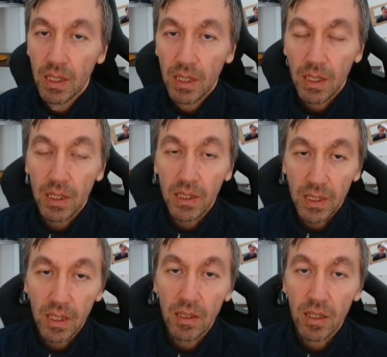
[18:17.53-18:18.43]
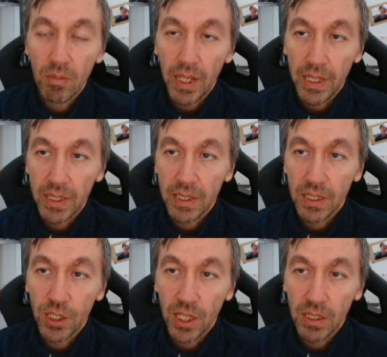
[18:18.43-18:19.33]
Then clearly black has a
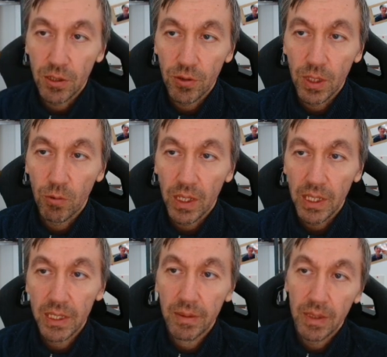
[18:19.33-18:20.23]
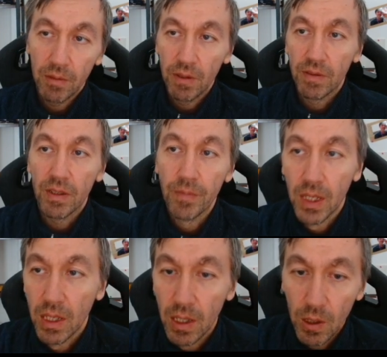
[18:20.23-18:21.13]
chance to equalize. However,
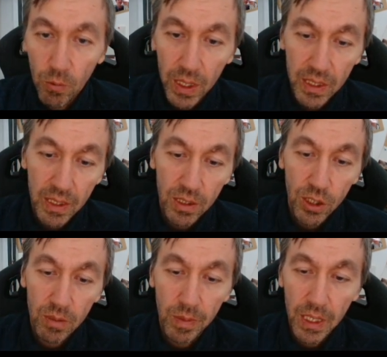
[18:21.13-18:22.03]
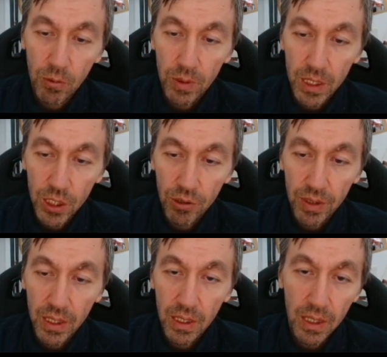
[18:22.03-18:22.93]
white can just play queen
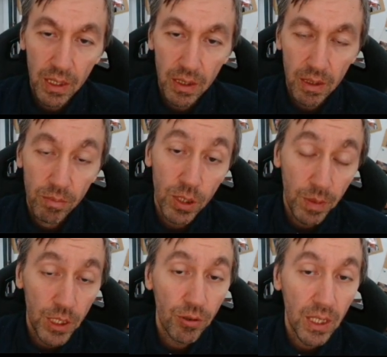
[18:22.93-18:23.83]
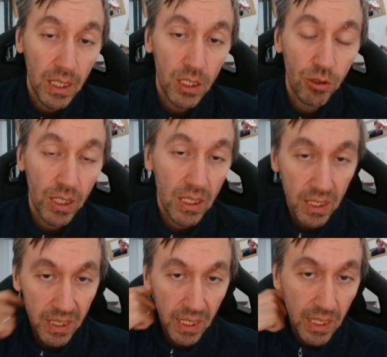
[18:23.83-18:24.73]
h3, bishop h3, and trade
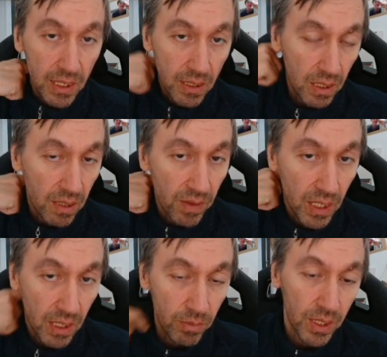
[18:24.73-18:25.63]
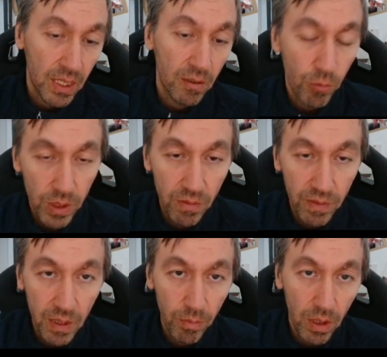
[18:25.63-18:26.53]
this knight, leaving himself with a
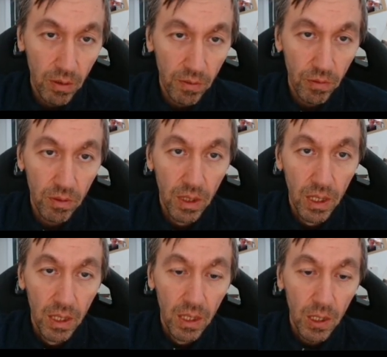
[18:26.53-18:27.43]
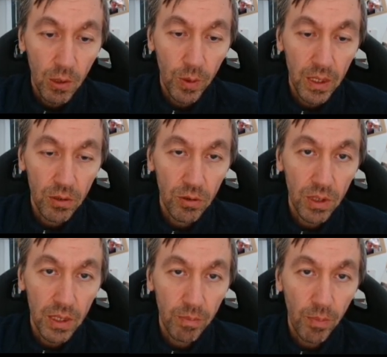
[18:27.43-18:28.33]
very powerful queen,
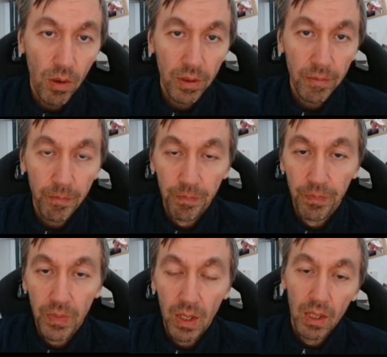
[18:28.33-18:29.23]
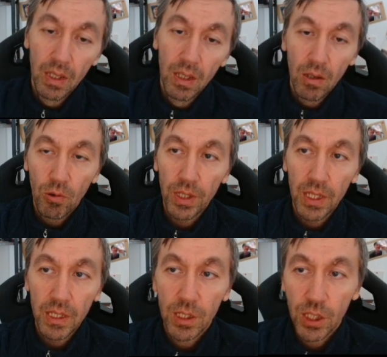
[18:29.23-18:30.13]
rook, and pawn. Or he
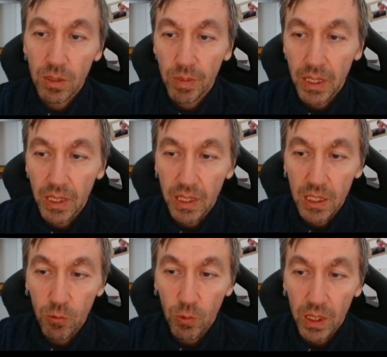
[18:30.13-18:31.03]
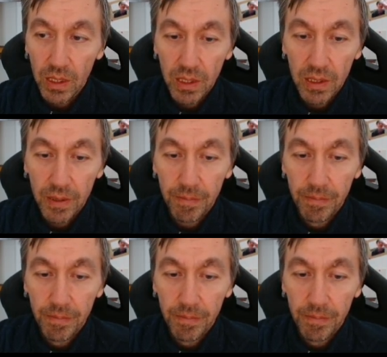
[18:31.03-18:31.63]
can just play king d1 here.